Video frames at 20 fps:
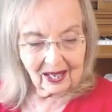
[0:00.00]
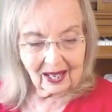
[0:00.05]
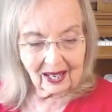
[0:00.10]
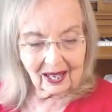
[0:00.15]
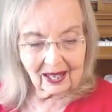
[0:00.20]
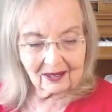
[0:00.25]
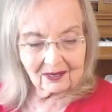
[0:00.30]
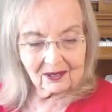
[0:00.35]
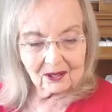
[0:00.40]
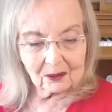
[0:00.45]

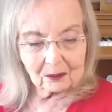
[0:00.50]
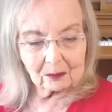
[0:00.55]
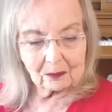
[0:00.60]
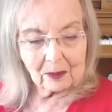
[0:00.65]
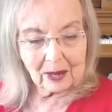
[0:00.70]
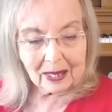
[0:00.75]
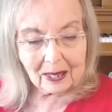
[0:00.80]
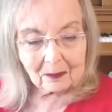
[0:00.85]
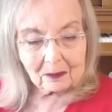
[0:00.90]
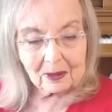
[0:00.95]
and their
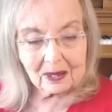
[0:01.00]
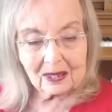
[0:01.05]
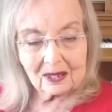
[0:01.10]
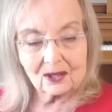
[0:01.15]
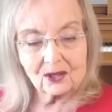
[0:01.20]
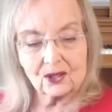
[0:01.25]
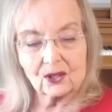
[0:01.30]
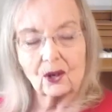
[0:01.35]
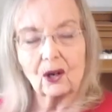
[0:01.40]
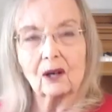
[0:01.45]

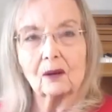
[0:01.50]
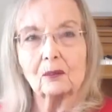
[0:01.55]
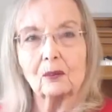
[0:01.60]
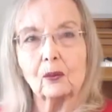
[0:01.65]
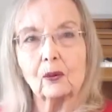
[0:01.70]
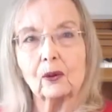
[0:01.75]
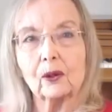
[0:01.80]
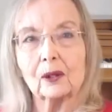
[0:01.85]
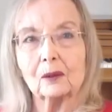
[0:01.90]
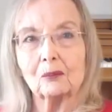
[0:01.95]
babies are
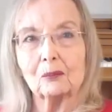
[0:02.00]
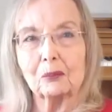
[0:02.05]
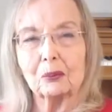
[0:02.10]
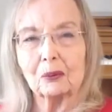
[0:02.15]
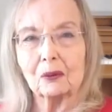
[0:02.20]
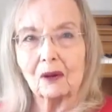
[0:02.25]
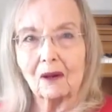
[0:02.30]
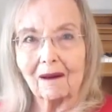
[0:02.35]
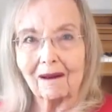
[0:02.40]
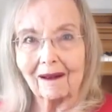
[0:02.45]
born
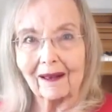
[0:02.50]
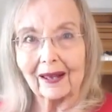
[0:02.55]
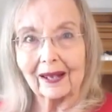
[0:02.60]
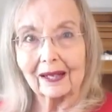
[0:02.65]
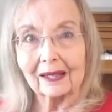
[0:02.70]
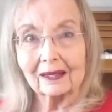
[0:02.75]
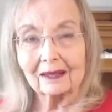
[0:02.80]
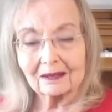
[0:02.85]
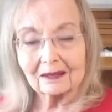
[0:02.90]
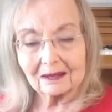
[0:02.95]

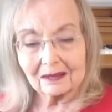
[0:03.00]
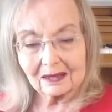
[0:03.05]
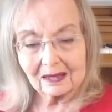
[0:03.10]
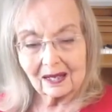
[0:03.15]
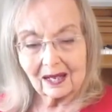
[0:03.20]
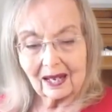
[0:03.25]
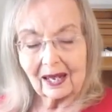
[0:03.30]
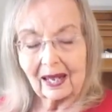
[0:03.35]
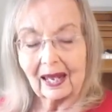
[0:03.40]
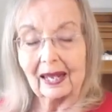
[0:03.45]
blind
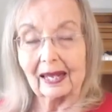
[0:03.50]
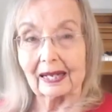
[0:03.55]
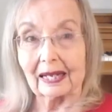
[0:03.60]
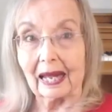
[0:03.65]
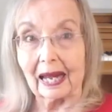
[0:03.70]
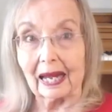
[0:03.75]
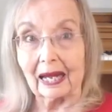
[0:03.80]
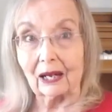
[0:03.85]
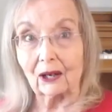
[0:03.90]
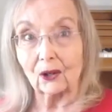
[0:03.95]
and
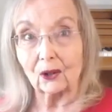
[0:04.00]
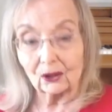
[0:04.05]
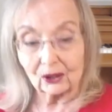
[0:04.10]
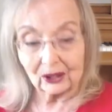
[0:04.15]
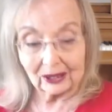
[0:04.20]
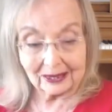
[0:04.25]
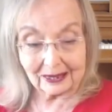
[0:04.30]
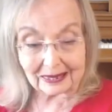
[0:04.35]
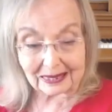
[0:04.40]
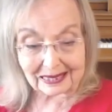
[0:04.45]

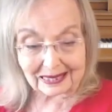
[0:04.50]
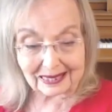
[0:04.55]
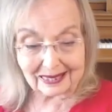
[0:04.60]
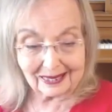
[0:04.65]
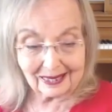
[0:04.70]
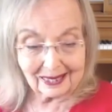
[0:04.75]
hairless